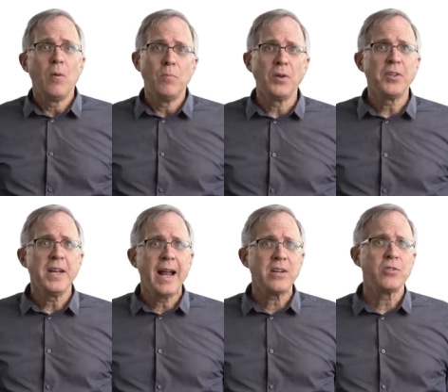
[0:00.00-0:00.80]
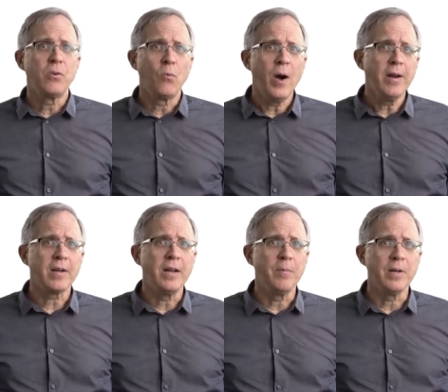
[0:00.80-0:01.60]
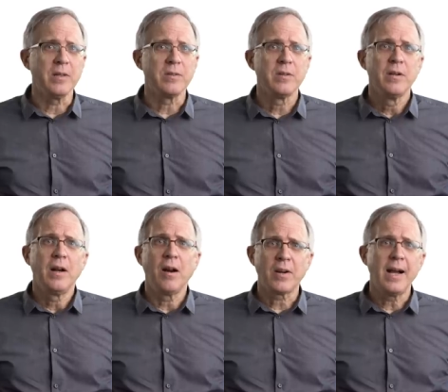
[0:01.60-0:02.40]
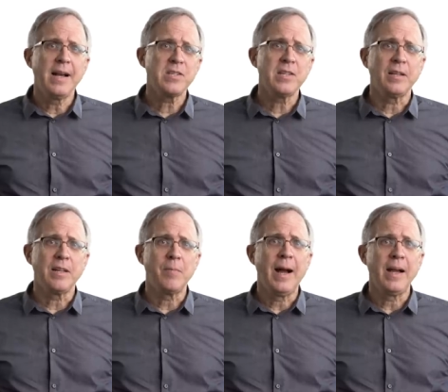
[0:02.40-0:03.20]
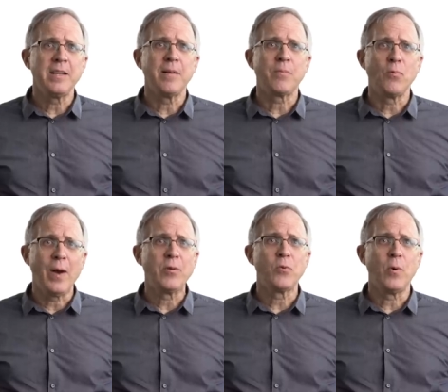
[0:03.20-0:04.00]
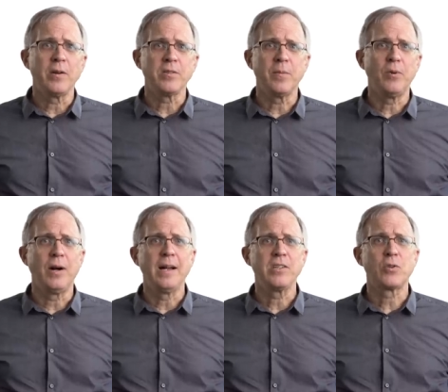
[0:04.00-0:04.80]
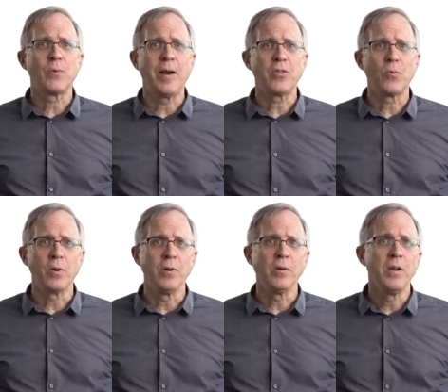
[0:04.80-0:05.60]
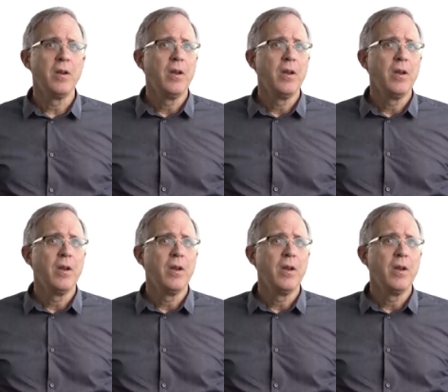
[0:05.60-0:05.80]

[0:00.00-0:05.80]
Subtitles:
Multinational water companies are constantly buying up groundwater supplies throughout the world